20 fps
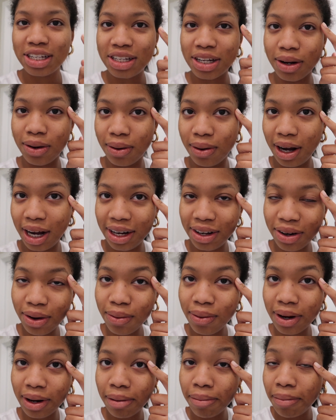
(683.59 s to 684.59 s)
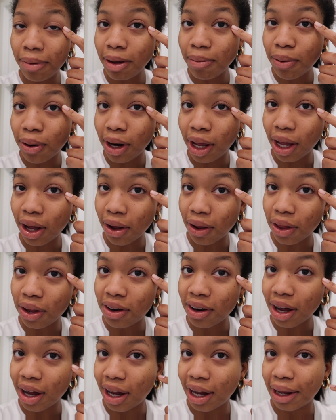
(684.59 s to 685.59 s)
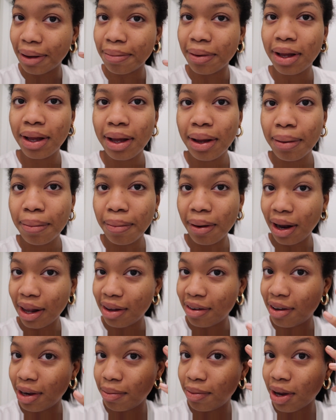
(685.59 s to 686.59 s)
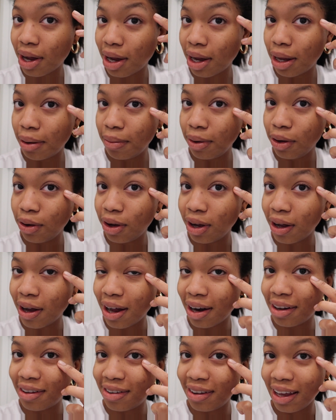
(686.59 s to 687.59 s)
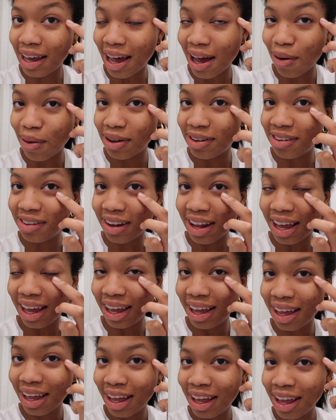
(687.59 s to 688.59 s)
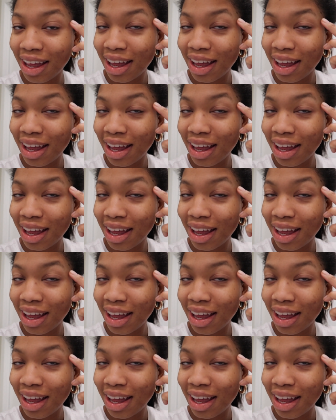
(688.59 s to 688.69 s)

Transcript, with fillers: So I don't wanna be putting it all the time, but at the same time, you can kind of see how it's like,